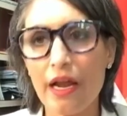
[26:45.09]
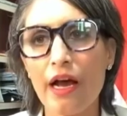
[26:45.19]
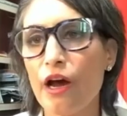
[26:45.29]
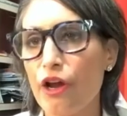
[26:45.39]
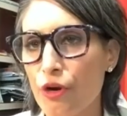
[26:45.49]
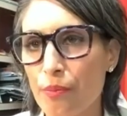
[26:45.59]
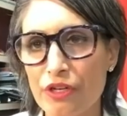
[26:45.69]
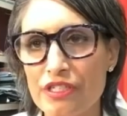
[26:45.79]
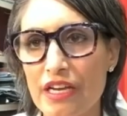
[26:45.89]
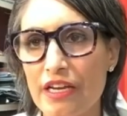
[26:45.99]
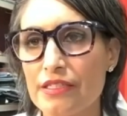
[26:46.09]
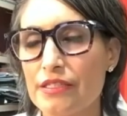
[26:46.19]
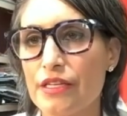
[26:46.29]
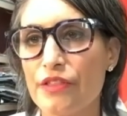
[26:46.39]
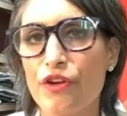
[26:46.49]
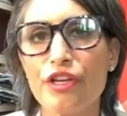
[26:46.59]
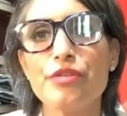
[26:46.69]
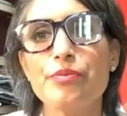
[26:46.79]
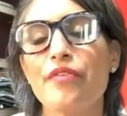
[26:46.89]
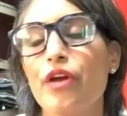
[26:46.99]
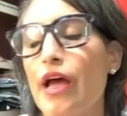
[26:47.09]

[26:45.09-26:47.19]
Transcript: 100%. Did there need to be?